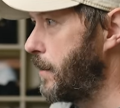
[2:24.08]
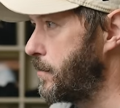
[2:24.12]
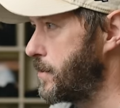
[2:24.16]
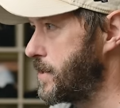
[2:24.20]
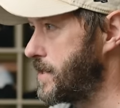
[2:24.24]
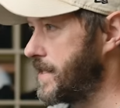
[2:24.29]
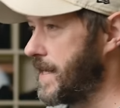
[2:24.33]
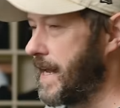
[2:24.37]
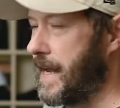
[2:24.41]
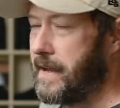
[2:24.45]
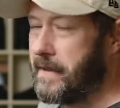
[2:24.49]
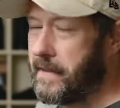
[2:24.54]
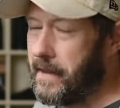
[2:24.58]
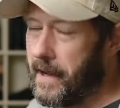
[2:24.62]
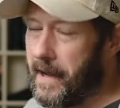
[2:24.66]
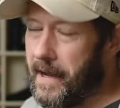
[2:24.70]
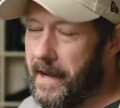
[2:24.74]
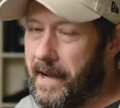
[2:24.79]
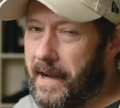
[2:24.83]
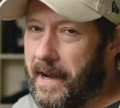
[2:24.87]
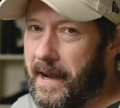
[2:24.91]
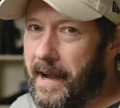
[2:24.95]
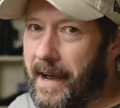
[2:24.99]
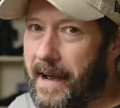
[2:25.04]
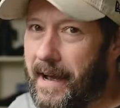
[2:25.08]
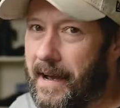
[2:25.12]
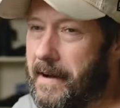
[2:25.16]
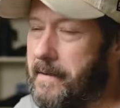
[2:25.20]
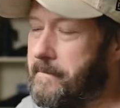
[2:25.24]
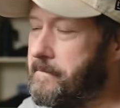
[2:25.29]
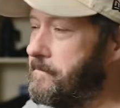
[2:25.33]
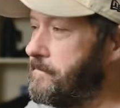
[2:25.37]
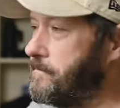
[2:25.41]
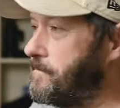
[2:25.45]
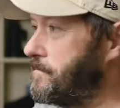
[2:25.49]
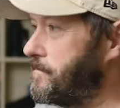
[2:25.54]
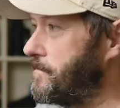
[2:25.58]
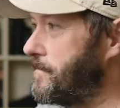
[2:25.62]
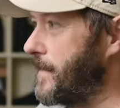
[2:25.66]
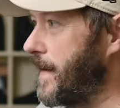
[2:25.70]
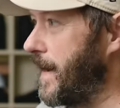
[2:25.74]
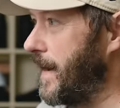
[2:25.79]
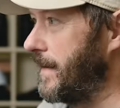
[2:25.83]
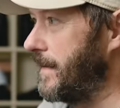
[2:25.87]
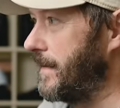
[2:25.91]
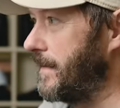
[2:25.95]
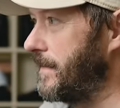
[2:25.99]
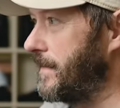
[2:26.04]
I would say that um,
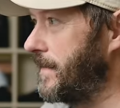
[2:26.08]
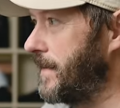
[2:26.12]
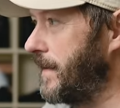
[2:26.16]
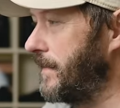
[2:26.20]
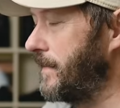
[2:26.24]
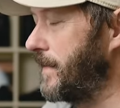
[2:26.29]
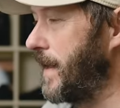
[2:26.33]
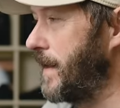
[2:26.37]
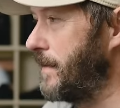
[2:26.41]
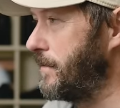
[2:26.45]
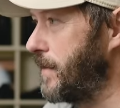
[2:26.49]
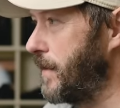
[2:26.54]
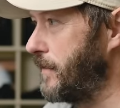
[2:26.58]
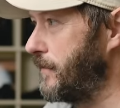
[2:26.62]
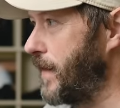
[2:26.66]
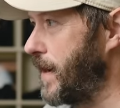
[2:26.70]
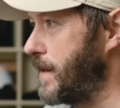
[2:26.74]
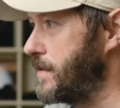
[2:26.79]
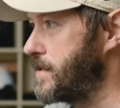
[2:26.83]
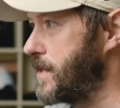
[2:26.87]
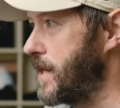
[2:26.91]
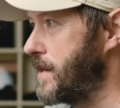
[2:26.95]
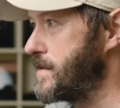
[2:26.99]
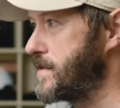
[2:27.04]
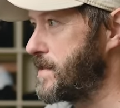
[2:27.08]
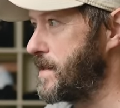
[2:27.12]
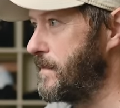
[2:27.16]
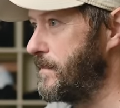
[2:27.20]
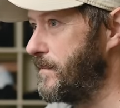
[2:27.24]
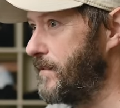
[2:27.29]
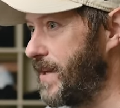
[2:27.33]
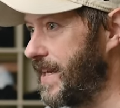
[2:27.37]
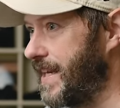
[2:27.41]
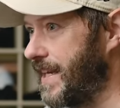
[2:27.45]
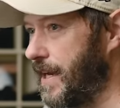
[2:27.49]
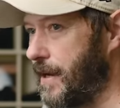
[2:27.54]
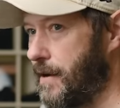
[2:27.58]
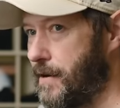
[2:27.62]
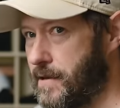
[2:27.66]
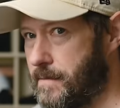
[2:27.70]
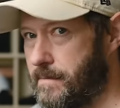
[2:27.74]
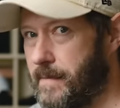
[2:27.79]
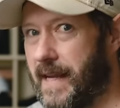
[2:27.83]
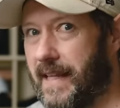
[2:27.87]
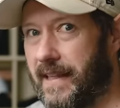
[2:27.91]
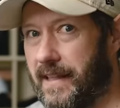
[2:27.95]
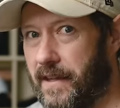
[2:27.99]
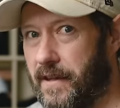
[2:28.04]
the, the, photos and the videos,
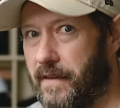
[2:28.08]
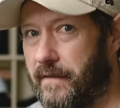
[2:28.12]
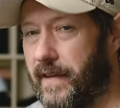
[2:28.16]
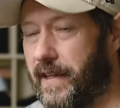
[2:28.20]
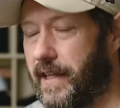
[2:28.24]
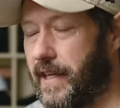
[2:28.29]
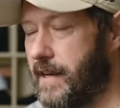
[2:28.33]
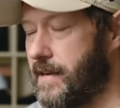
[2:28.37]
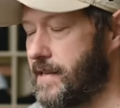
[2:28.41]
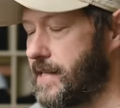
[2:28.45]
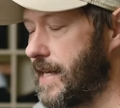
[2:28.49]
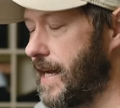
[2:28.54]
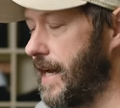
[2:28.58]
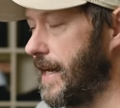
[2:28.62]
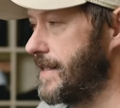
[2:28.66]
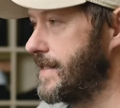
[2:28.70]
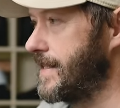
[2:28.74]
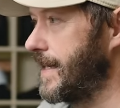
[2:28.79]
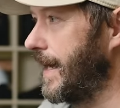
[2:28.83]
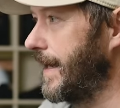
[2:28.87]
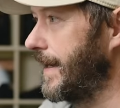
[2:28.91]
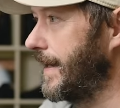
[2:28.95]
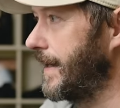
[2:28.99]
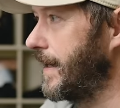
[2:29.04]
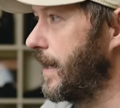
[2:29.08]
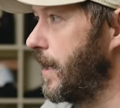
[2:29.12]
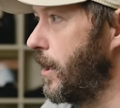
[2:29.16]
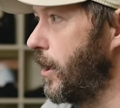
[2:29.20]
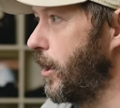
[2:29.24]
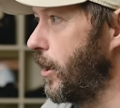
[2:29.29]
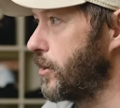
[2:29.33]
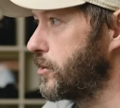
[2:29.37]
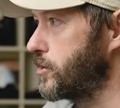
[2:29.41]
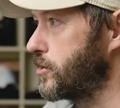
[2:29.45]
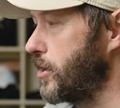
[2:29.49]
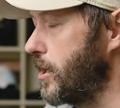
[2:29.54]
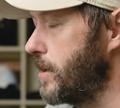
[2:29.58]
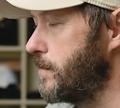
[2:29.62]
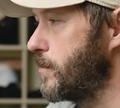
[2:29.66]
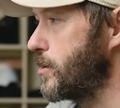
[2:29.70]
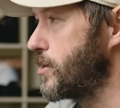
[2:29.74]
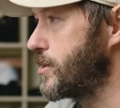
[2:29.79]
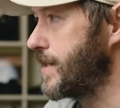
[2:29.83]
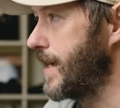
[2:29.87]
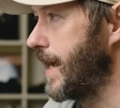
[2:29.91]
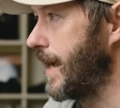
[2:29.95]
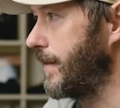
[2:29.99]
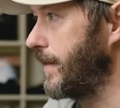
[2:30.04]
mainly the videos that I take, are so
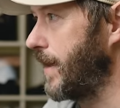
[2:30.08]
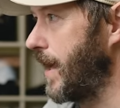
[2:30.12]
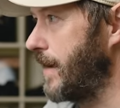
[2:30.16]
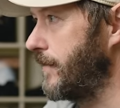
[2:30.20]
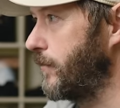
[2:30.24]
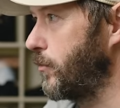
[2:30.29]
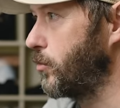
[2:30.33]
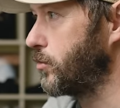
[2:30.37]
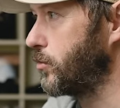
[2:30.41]
much now that I've